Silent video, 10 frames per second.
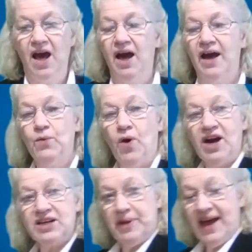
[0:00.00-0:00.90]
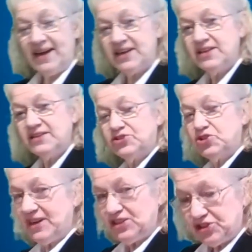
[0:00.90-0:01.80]
I walked back to my
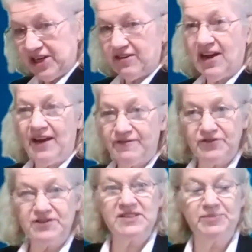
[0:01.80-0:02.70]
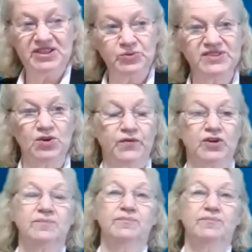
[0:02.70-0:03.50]
chair after the speech was over.